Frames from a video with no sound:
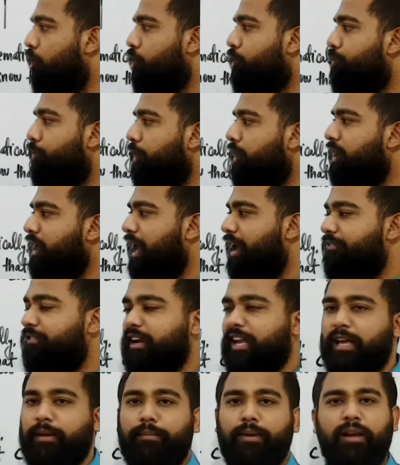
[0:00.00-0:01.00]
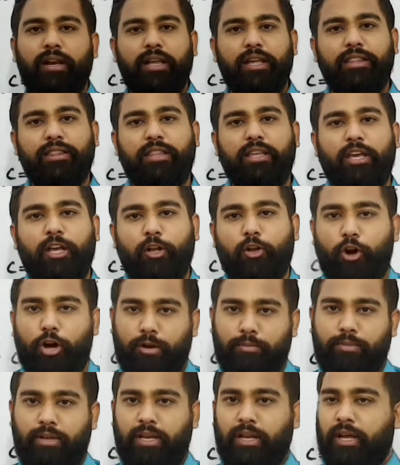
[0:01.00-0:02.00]
output available in the
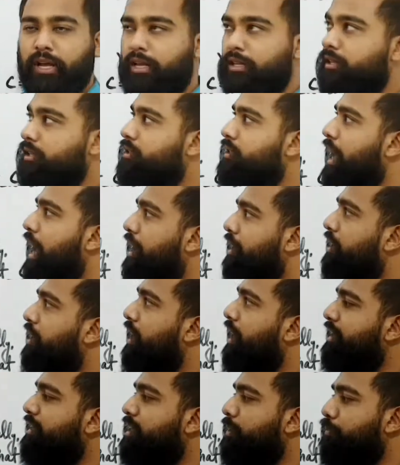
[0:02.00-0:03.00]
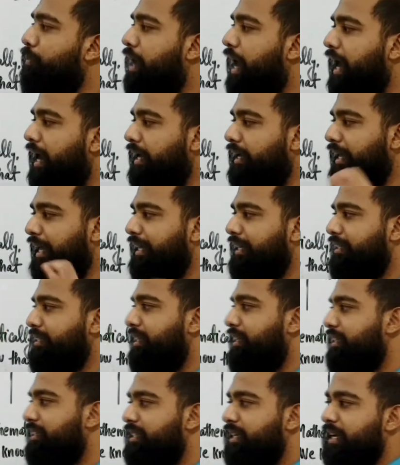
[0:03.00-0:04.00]
economy. This aggregate supply tells
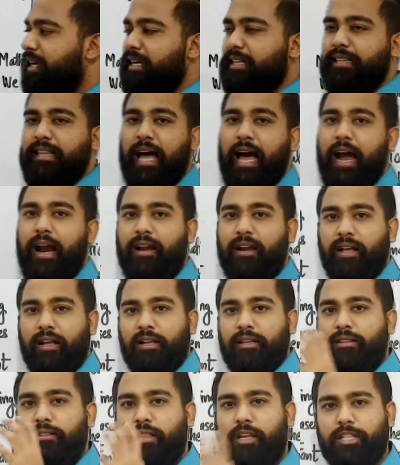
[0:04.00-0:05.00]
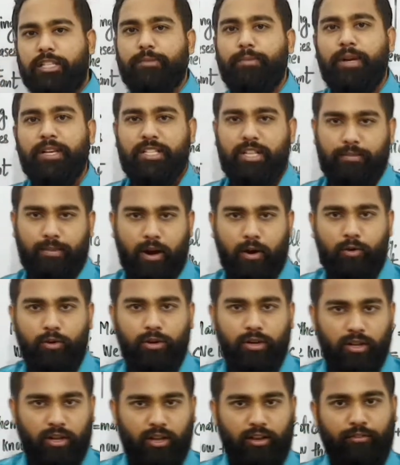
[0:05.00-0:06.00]
us that this much
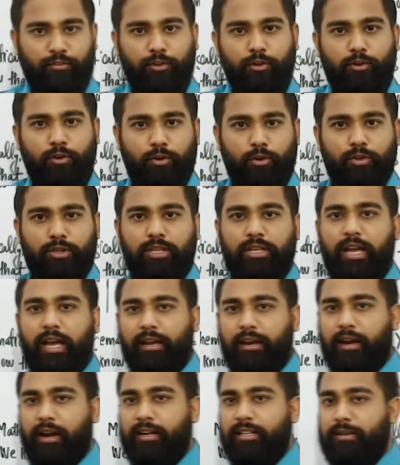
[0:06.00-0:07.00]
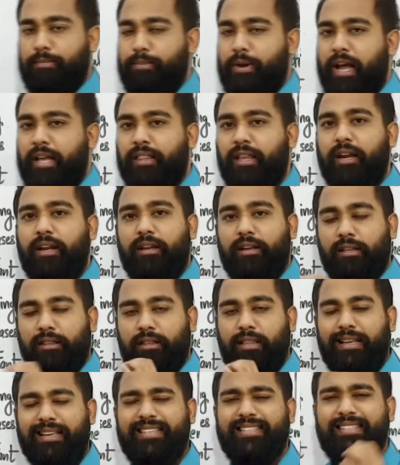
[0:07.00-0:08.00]
amount, if you know the aggregate supply,
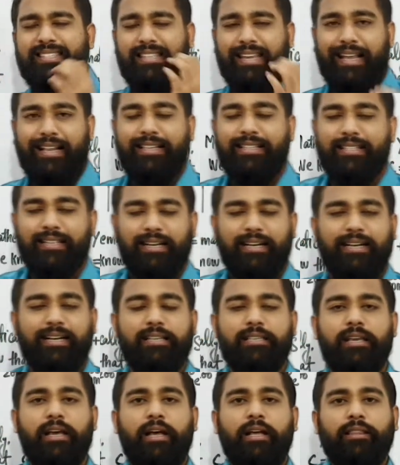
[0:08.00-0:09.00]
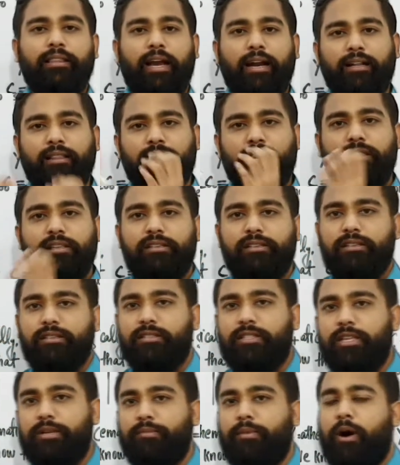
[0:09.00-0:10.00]
then this tells us that this
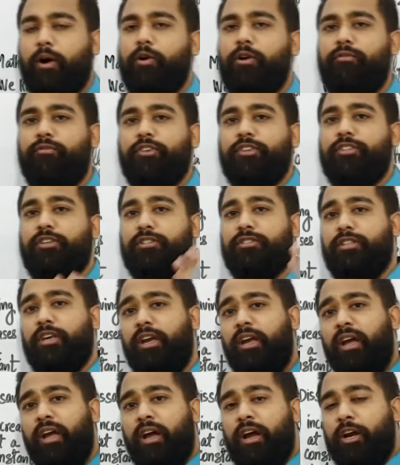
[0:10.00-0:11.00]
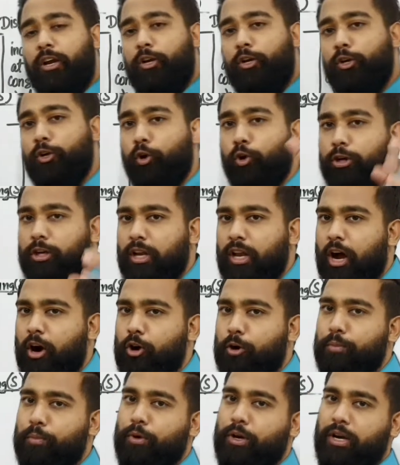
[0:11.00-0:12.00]
is the amount which is the total
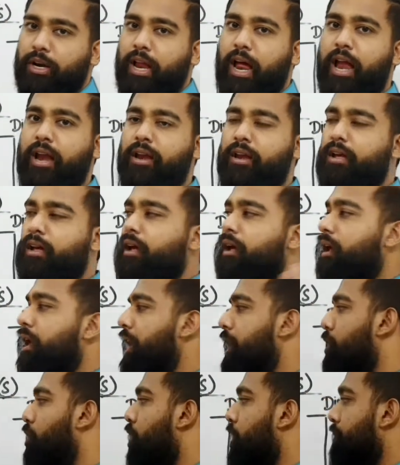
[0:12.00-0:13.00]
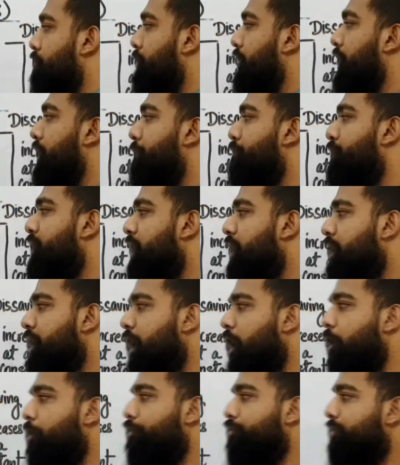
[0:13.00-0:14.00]
output in an economy.
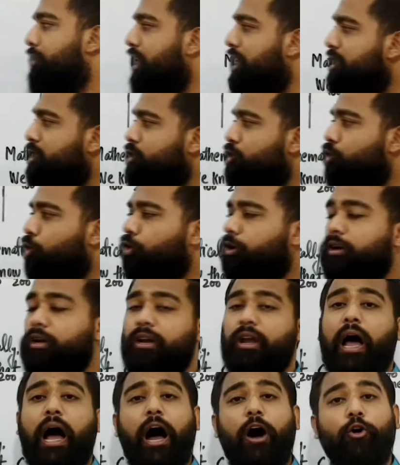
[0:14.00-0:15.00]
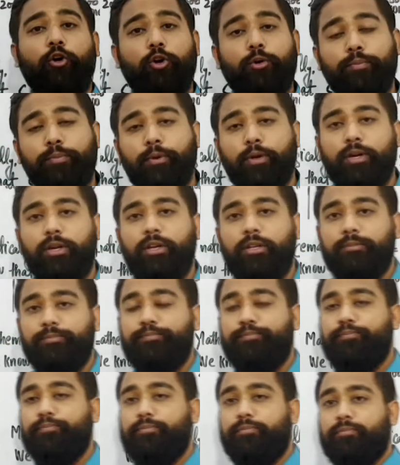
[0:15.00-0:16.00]
Now, this total
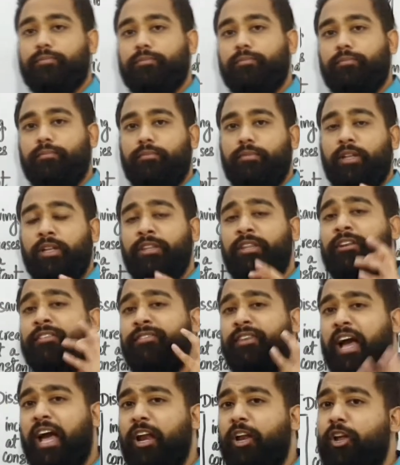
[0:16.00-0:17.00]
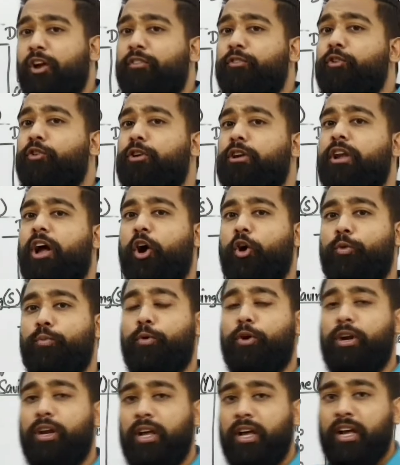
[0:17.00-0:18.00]
output, the value of total
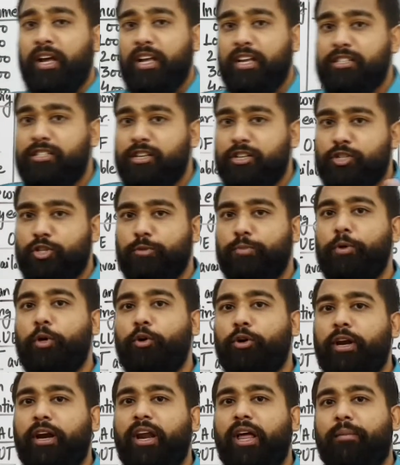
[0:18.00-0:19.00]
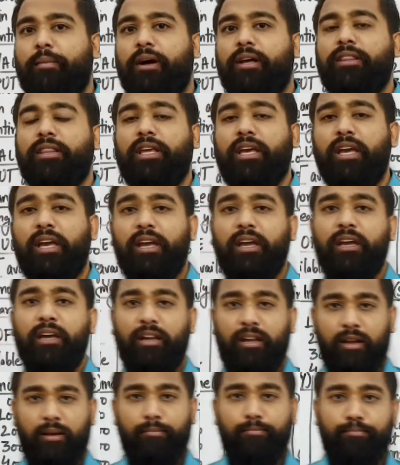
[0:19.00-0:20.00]
output is distributed among
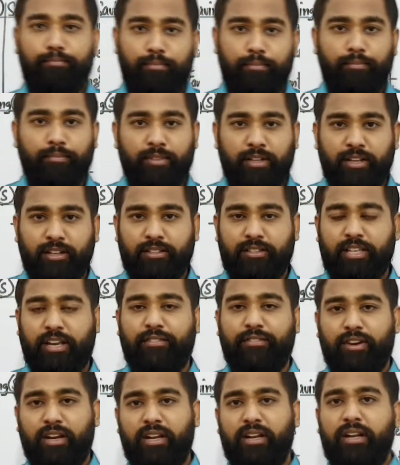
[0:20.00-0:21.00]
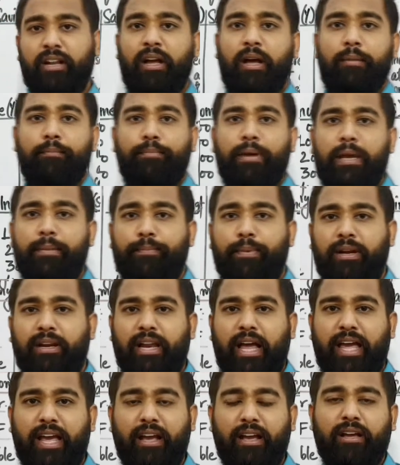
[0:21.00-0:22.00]
the several people.
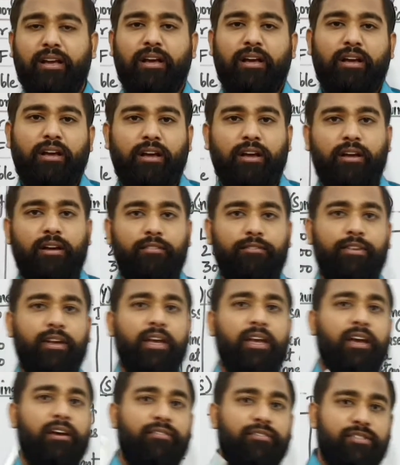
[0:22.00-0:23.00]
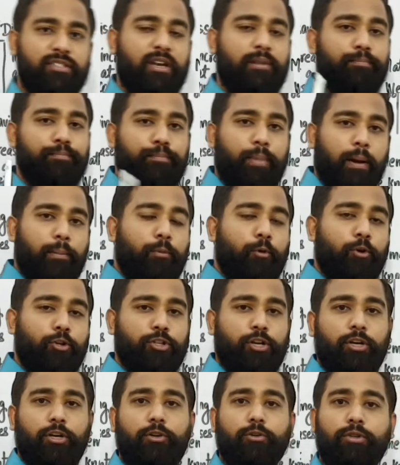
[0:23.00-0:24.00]
Like we give some
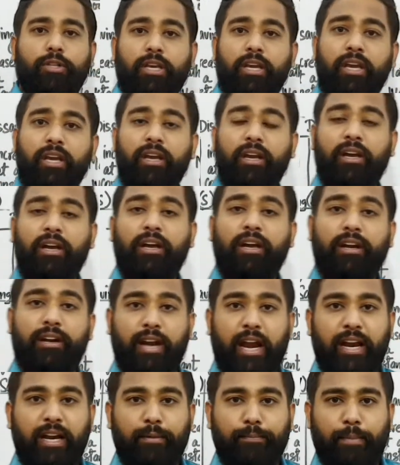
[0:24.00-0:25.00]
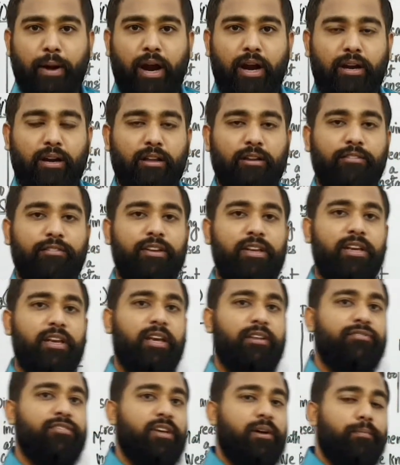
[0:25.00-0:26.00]
portion to the rent part, we
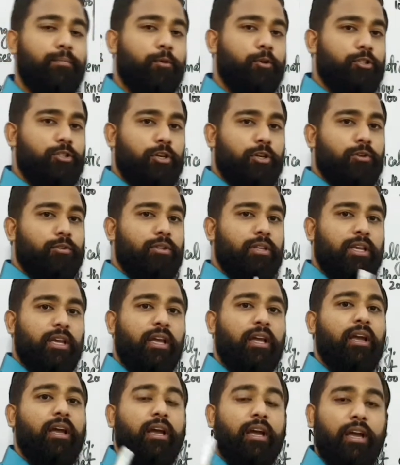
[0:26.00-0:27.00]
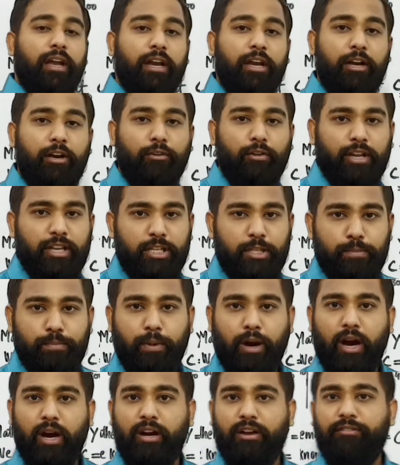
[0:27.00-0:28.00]
give some portion to the interest
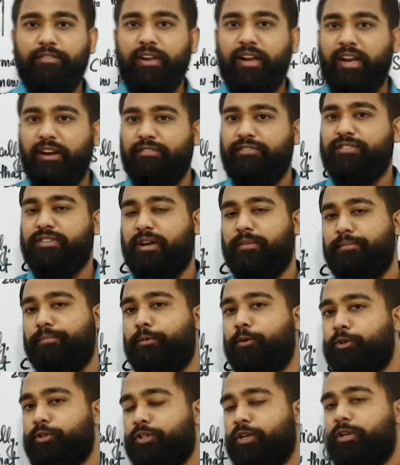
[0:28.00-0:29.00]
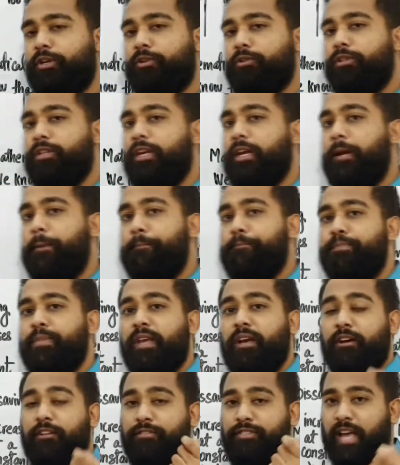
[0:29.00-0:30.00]
part, we give some portion to the
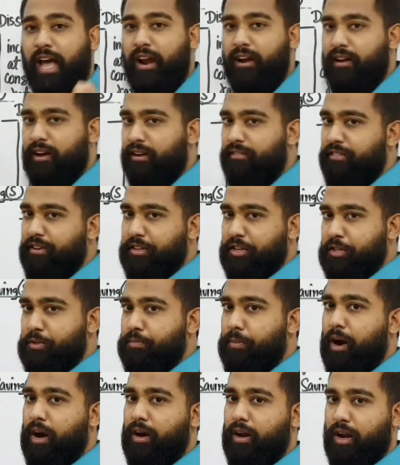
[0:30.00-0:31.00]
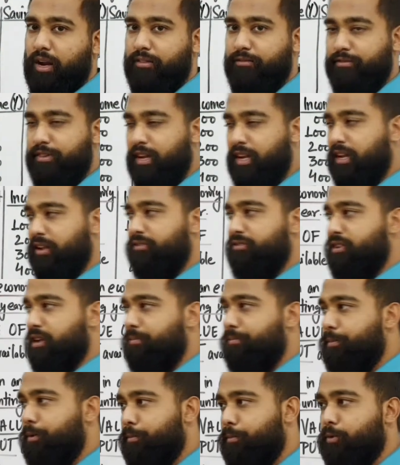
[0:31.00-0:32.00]
salary and wages part, and we give
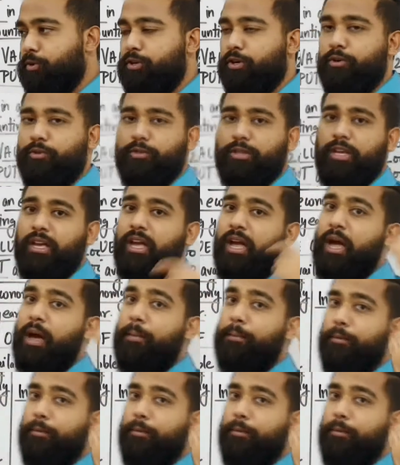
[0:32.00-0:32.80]
some proportion to the